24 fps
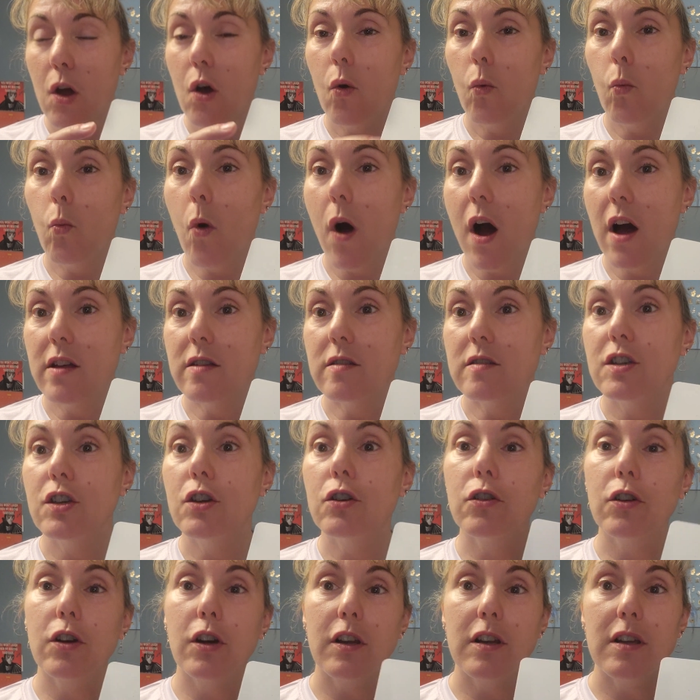ones,
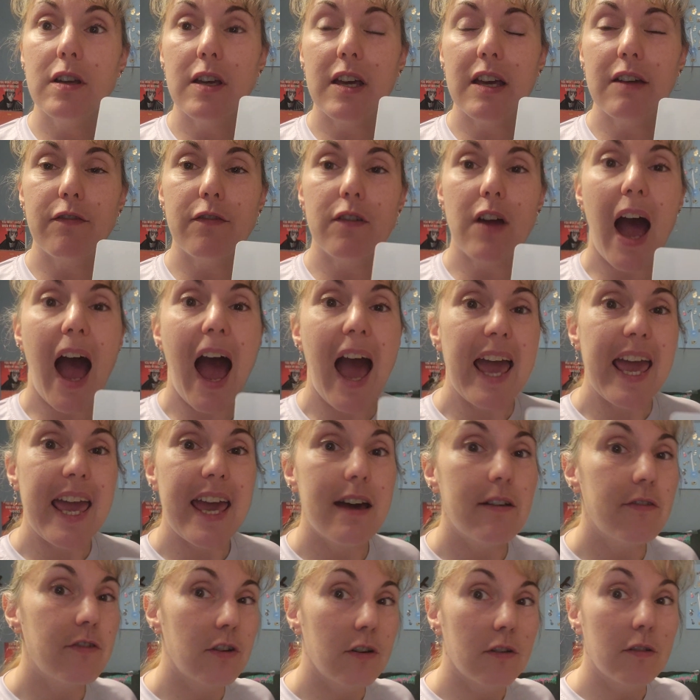you're gonna, if I
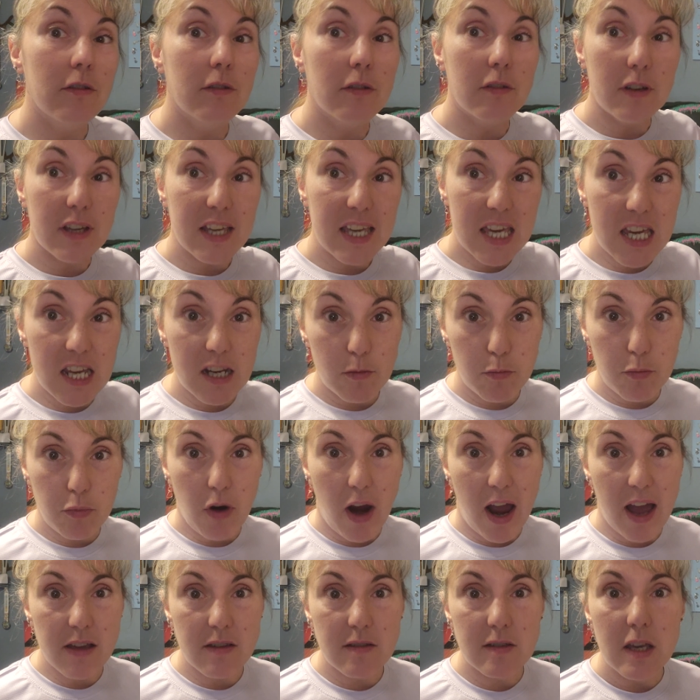have a heat
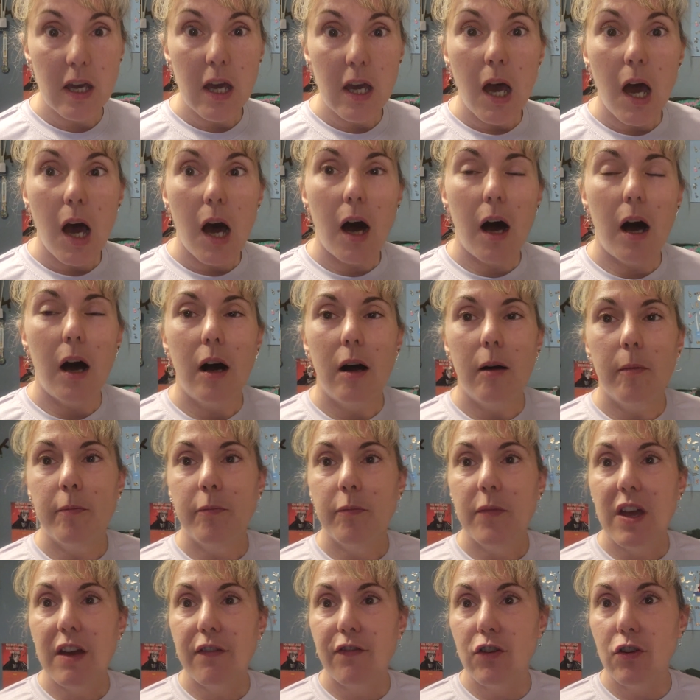press,
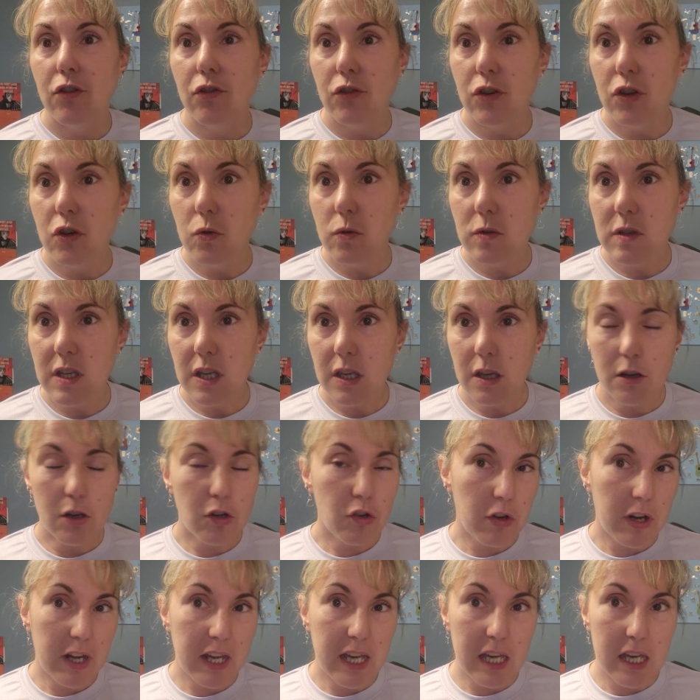if you're using a
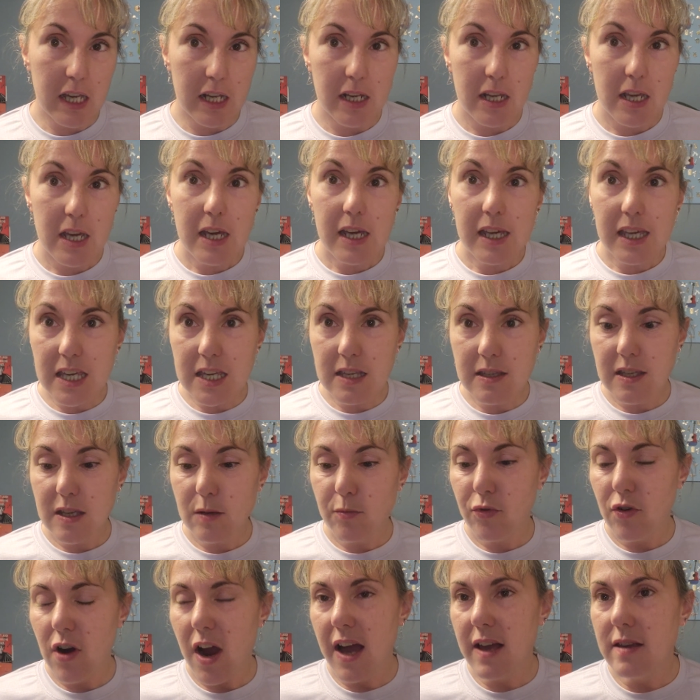Cricut easy
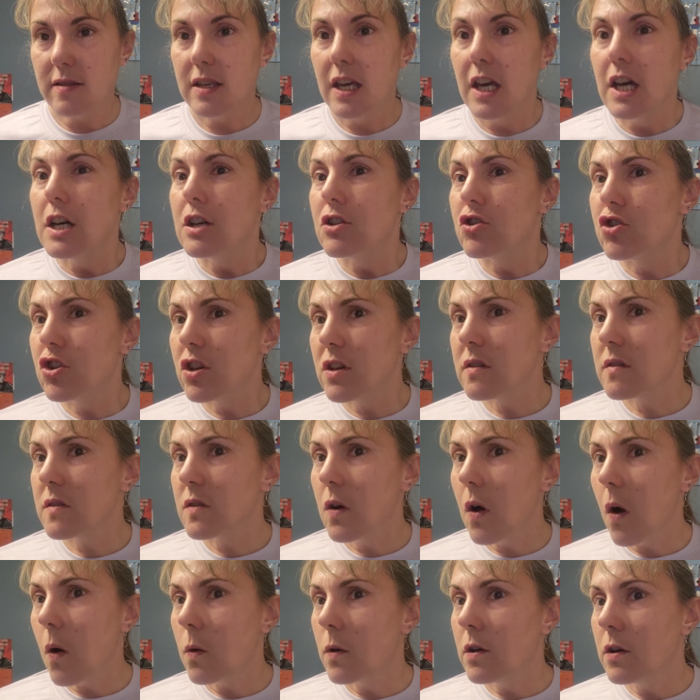press, just
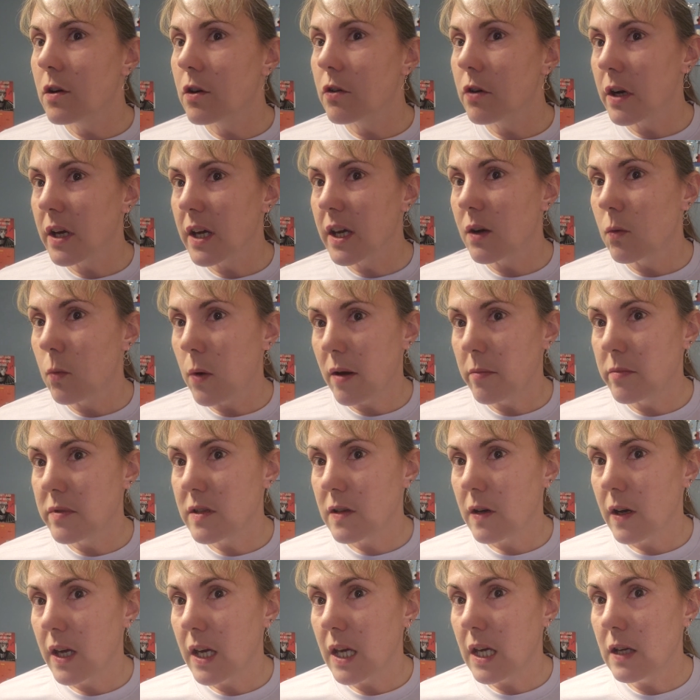go to Cricut
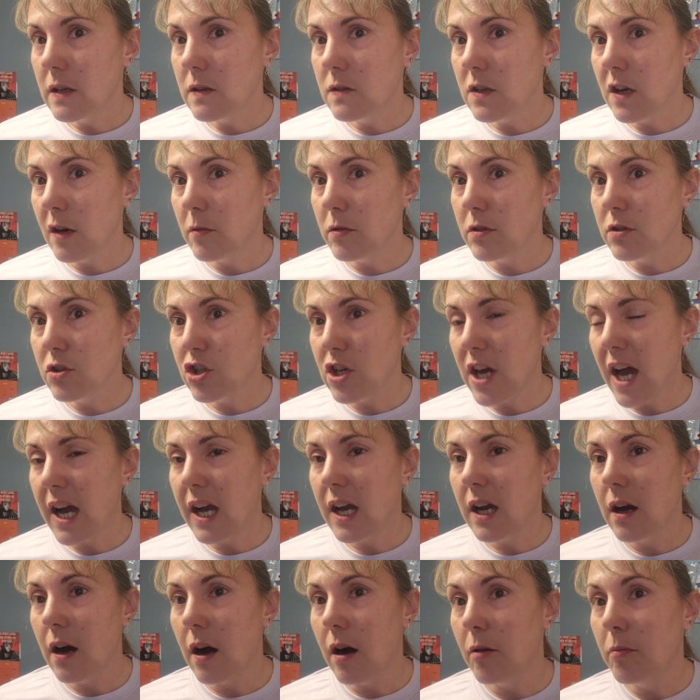website and double
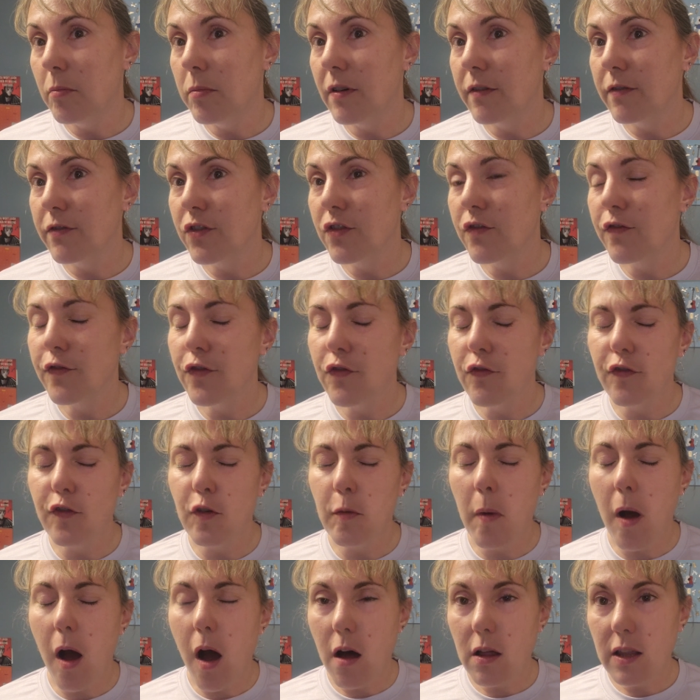check, but from
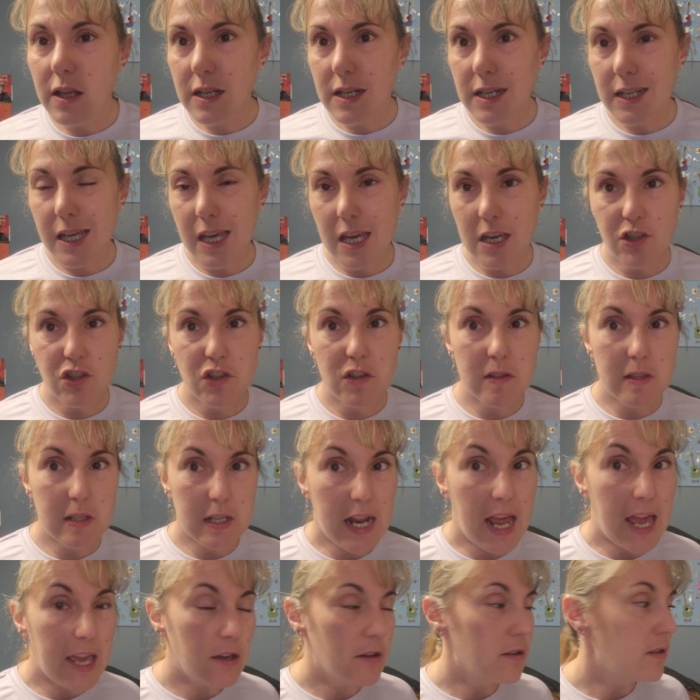all indications that
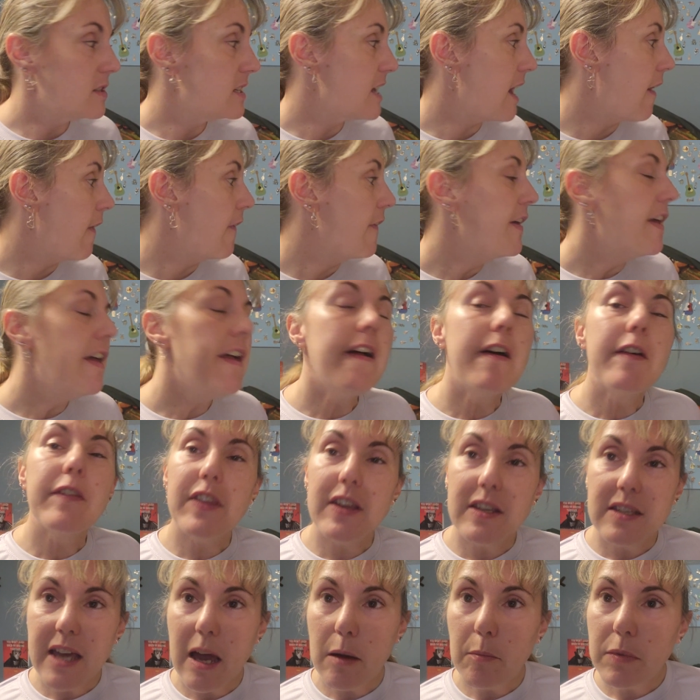I could tell, the
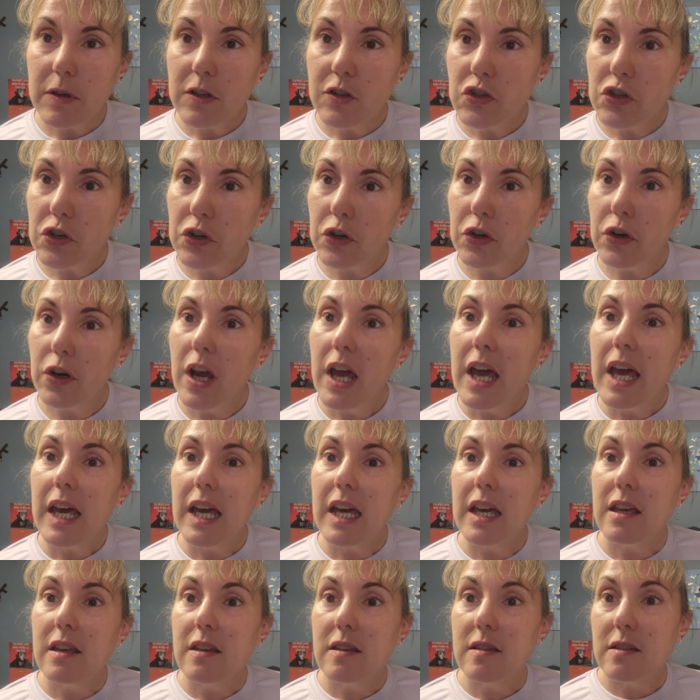temperature
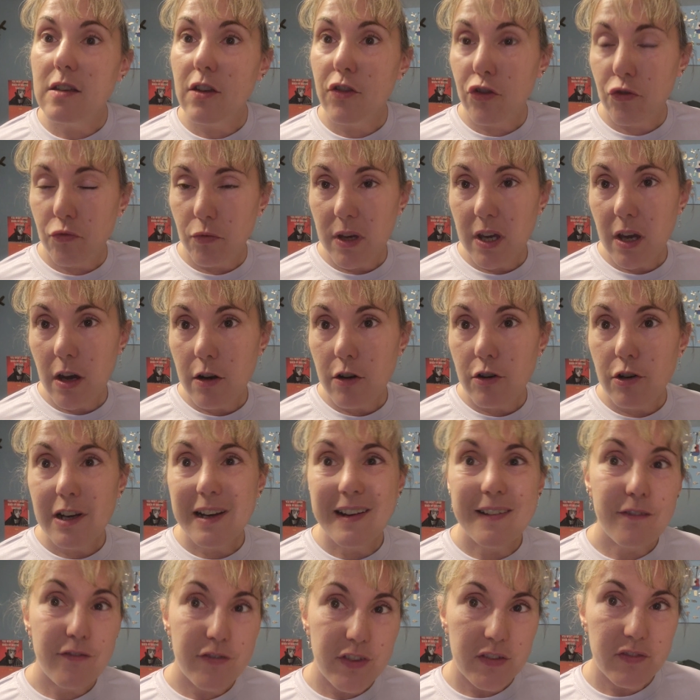is
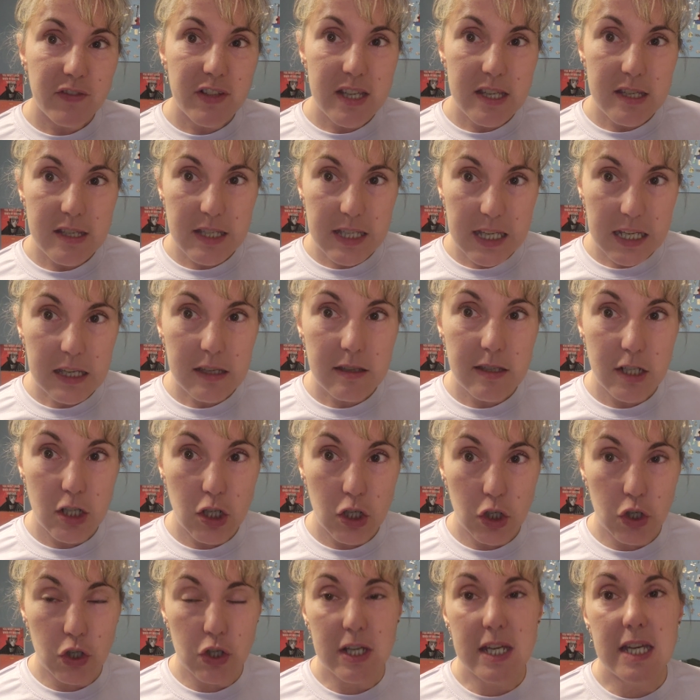356
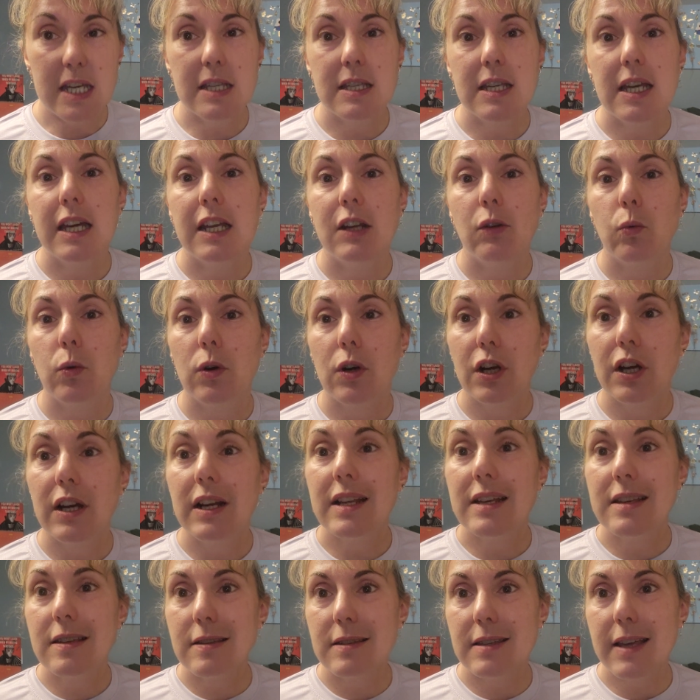degrees and we're
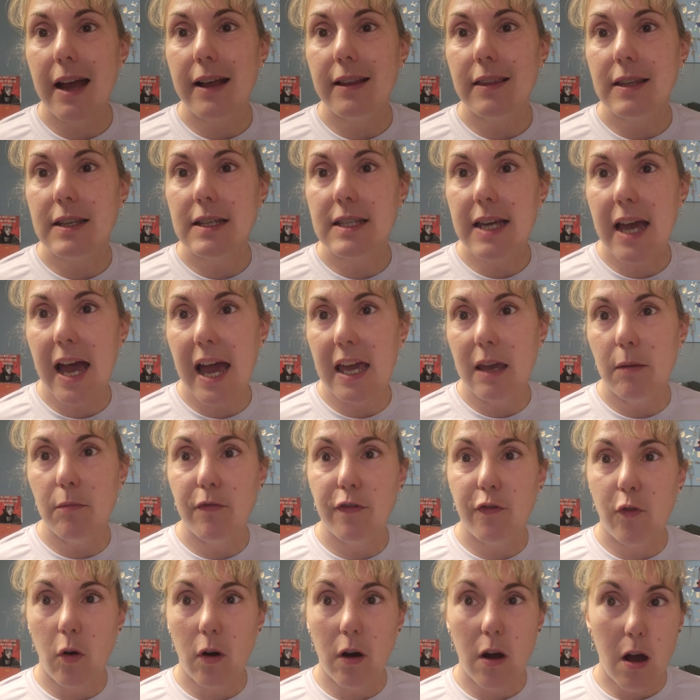gonna set the time
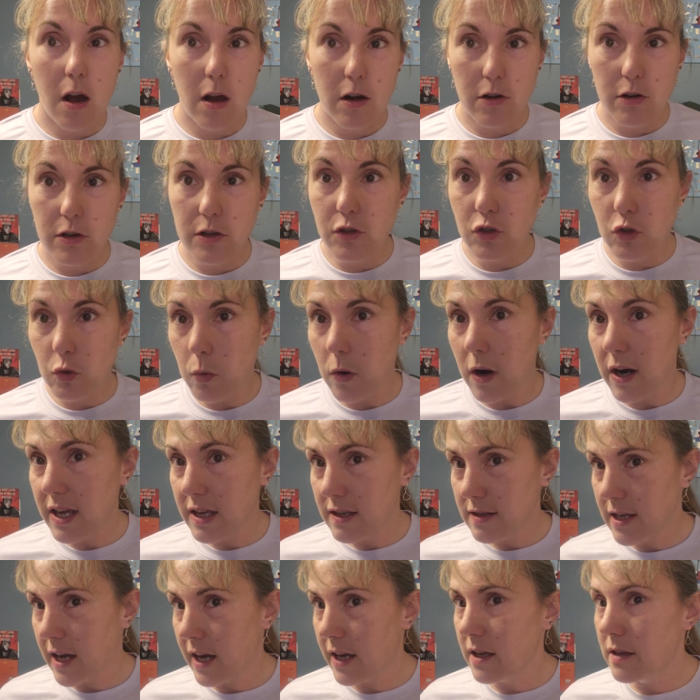for 120
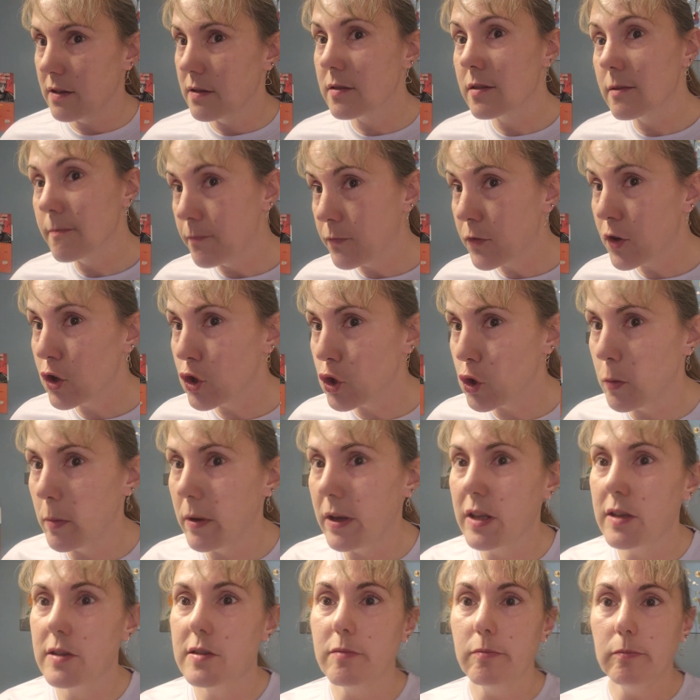seconds, 2
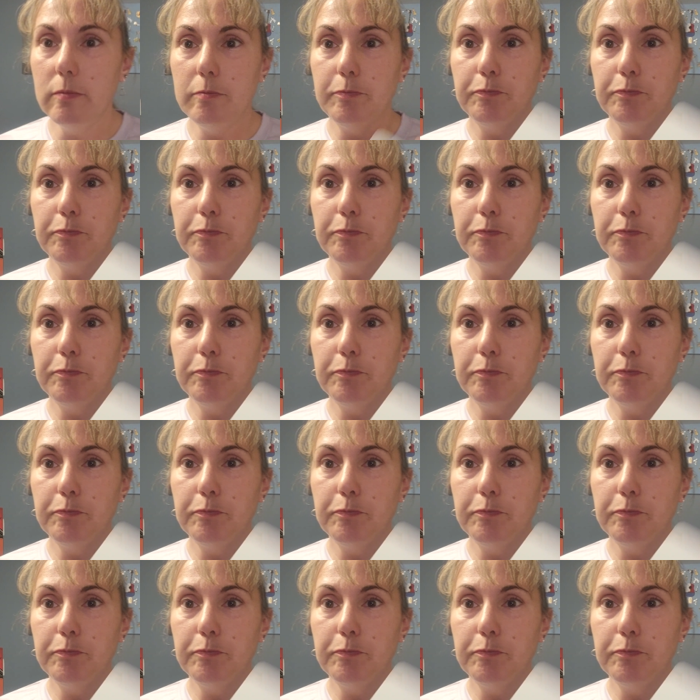minutes.